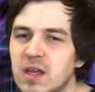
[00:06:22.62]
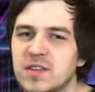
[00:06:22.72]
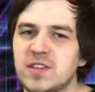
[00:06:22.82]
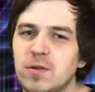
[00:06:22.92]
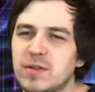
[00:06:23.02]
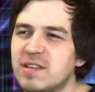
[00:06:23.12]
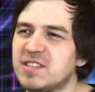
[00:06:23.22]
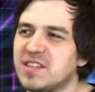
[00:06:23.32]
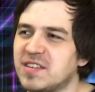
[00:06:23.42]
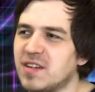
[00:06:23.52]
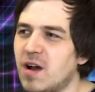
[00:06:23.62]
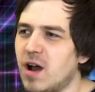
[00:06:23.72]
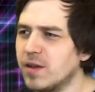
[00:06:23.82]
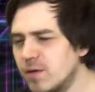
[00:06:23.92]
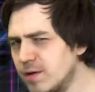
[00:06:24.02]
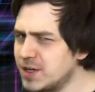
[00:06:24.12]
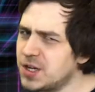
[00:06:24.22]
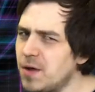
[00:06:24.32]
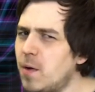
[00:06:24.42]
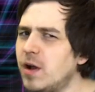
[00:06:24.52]
So there's this other
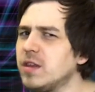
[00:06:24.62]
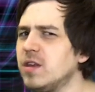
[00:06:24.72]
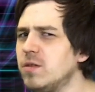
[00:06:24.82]
show on